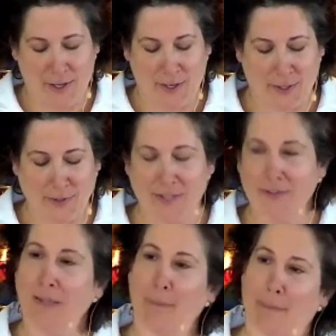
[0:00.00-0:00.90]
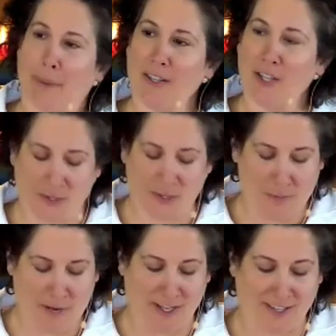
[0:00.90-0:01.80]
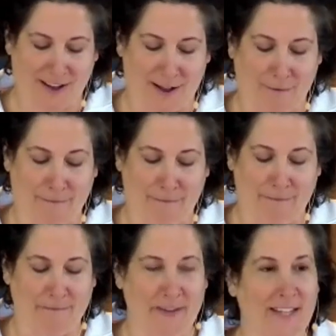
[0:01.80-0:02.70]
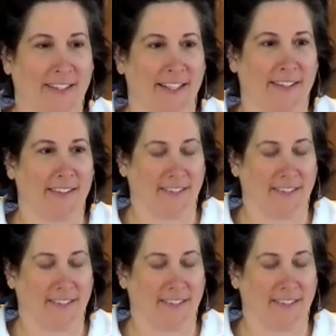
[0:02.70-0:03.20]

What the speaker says: You don't develop a budget so much as a feeling,